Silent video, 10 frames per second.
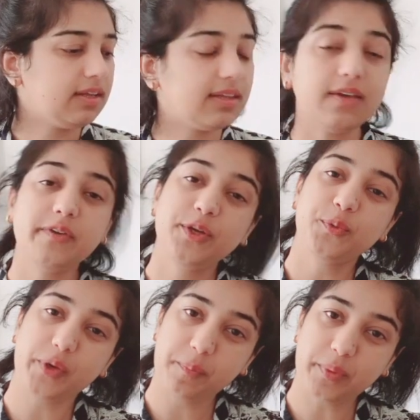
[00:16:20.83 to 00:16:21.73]

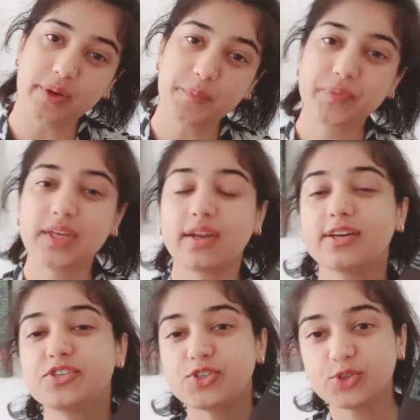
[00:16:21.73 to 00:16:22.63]
Loving Reaper. It
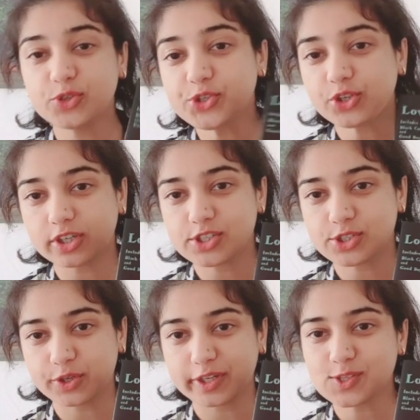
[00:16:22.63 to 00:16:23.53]
has two short
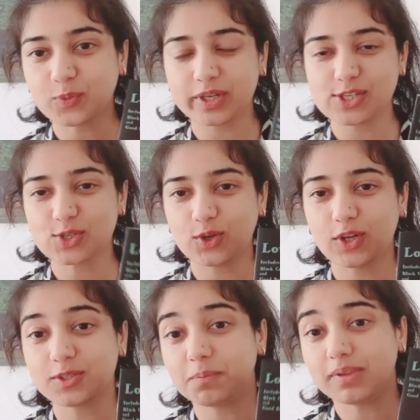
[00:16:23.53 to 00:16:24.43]
stories. One is
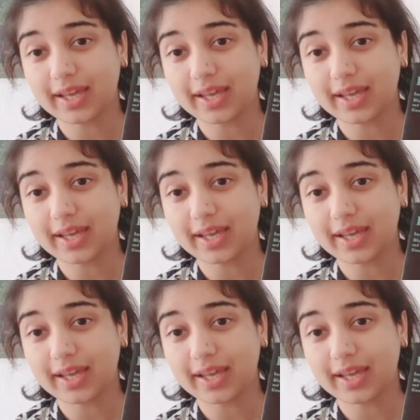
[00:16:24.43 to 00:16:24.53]
called